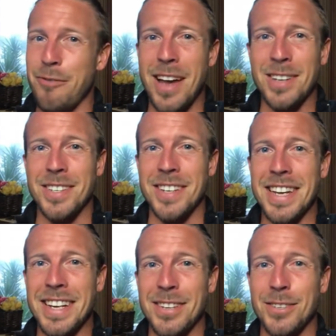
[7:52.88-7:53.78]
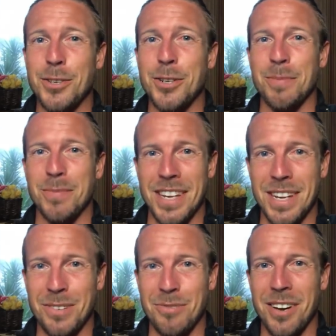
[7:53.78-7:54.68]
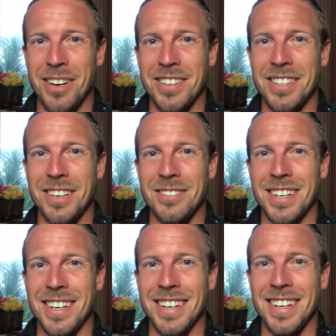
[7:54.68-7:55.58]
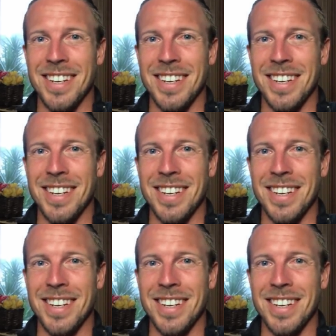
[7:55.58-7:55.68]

Fascinating circumstance we find ourselves in.